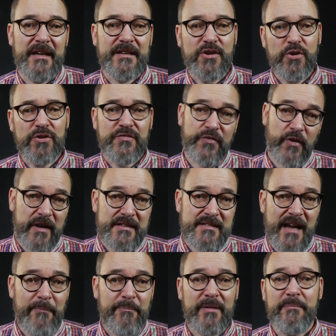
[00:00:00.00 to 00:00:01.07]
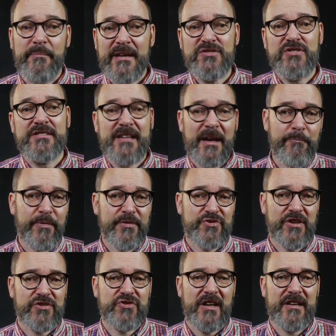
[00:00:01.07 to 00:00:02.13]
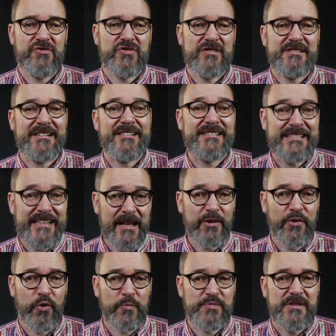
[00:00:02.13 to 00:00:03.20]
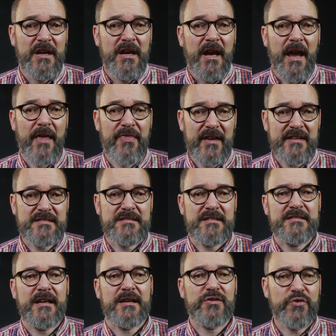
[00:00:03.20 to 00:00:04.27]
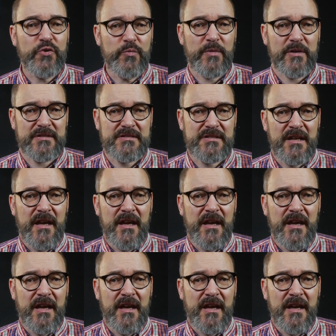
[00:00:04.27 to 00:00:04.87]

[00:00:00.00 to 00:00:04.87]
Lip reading: It could, for example, measure temperature changes in cell groups and thus detect tumors.